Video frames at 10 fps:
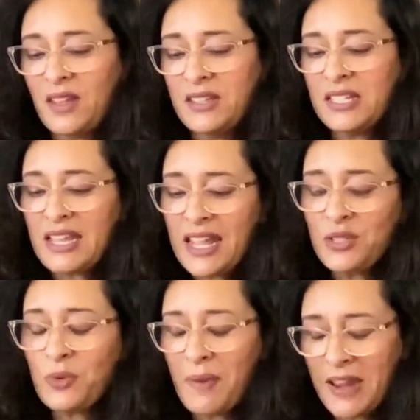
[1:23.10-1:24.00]

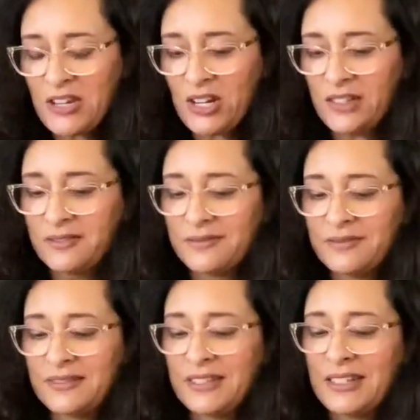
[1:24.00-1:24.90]
Today's reminder:
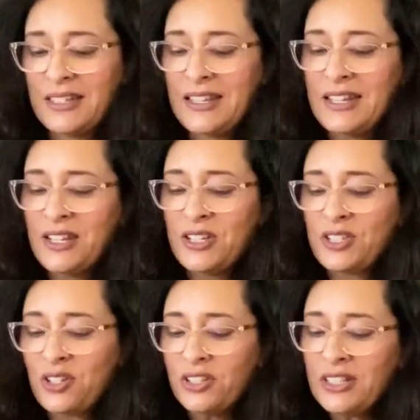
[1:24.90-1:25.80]

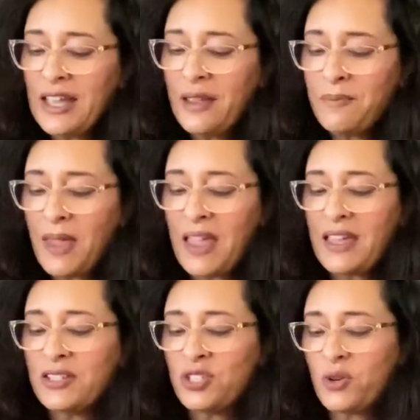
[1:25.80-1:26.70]
certainly I
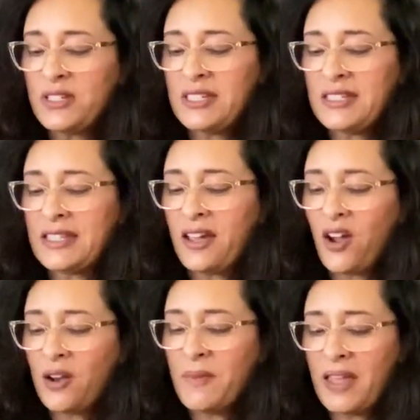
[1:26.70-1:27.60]
make choices that
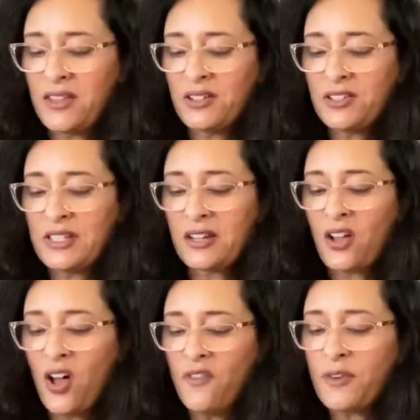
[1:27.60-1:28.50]
harm others and
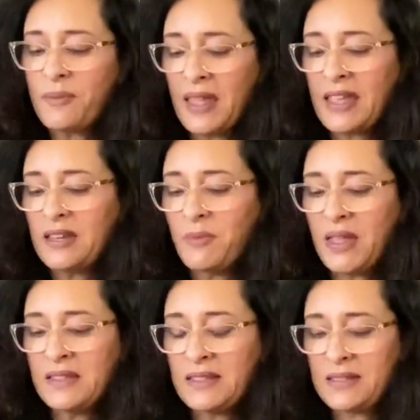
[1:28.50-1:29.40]
call for making
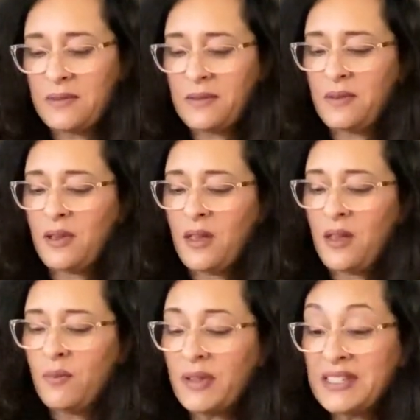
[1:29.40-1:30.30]
amends,
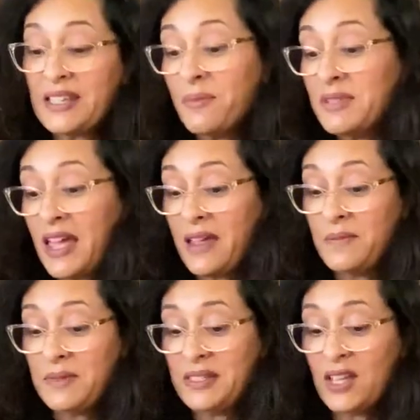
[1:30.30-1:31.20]
but
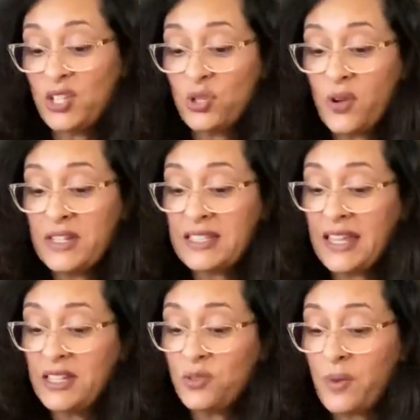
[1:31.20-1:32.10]
sometimes a choice
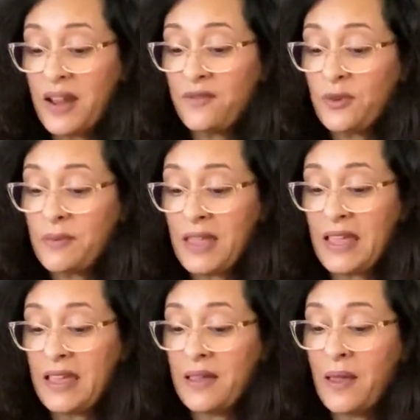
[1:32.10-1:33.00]
that is right for
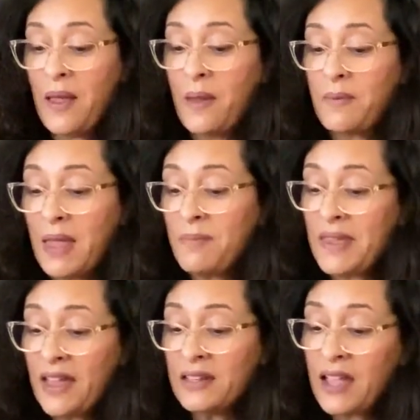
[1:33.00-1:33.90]
me may
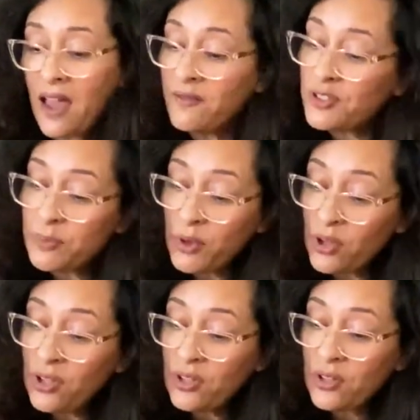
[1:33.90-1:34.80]
be
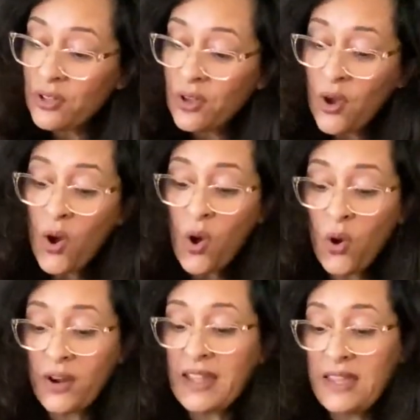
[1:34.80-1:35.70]
uncomfortable
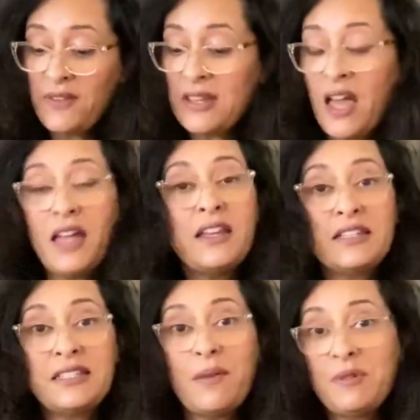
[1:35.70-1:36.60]
or even
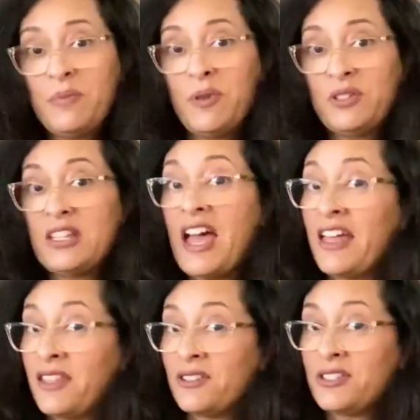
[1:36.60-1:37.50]
unacceptable to
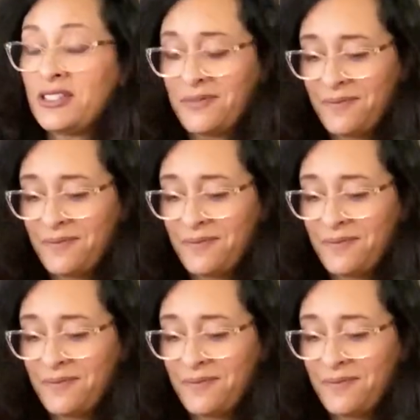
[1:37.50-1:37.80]
others.